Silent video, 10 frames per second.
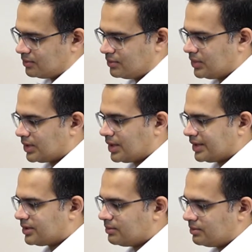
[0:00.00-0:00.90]
you can let
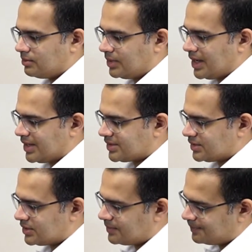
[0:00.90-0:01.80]
them be as
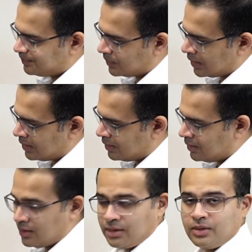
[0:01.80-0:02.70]
is
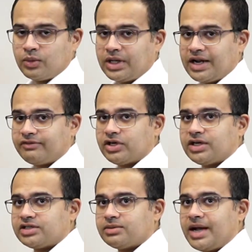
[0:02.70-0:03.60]
without having to
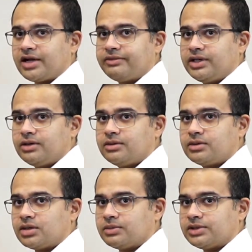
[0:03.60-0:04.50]
touch the back of the
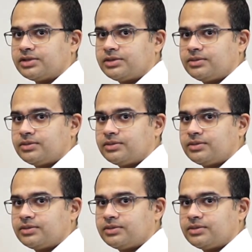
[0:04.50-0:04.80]
terminals.